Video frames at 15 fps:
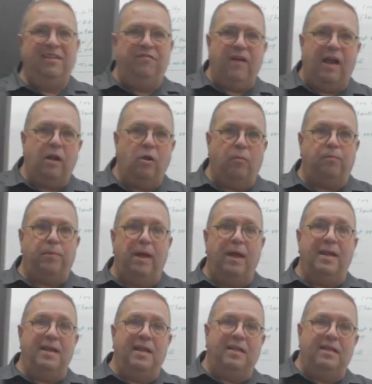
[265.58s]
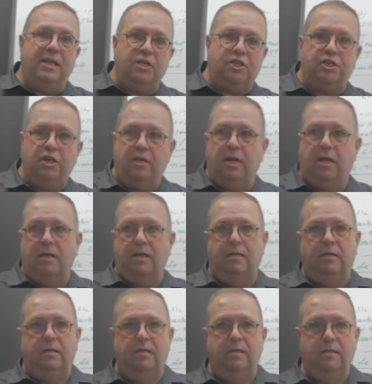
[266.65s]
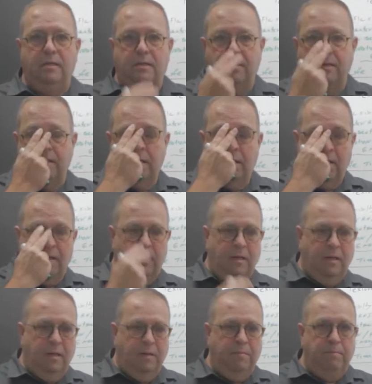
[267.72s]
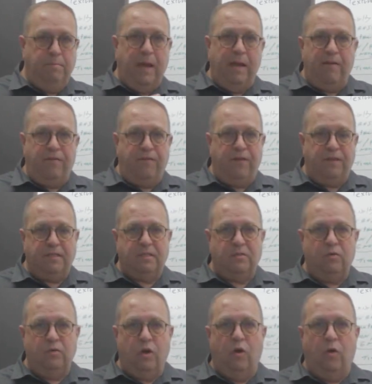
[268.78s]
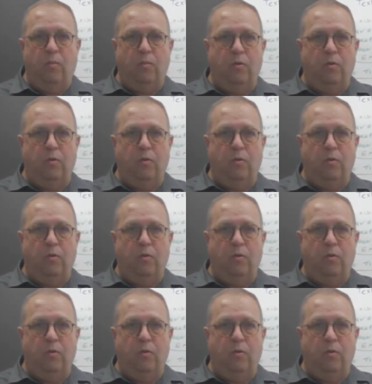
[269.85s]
develop an additional benefits to the